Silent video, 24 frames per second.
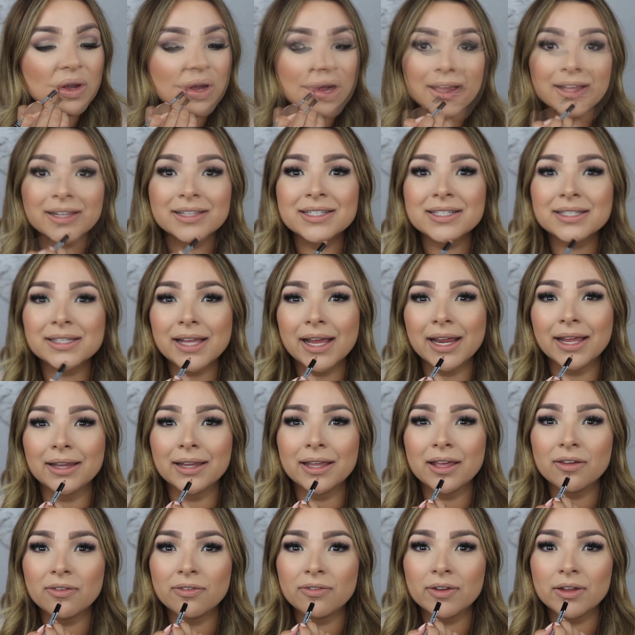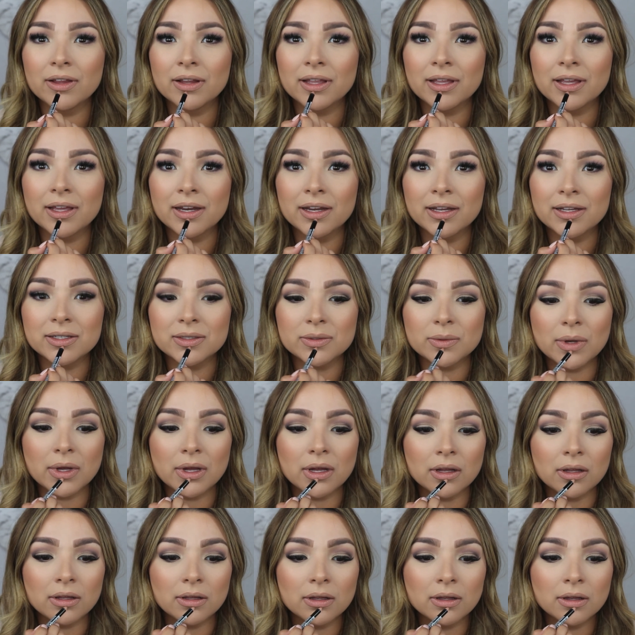And slightly fill in as
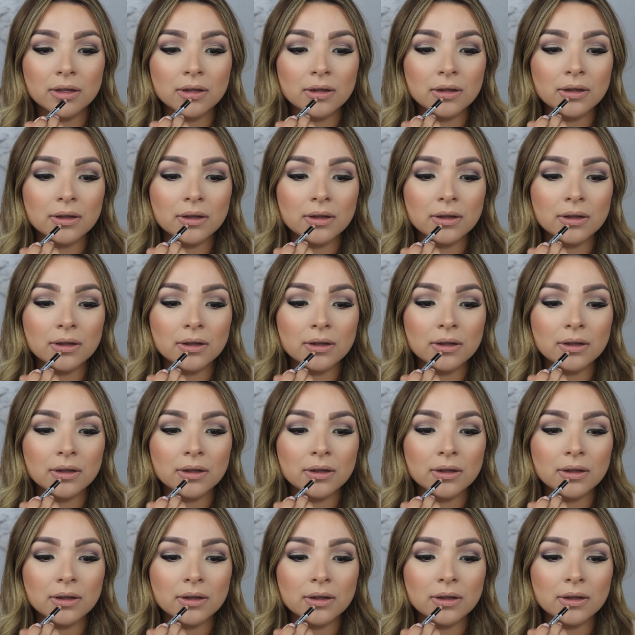well.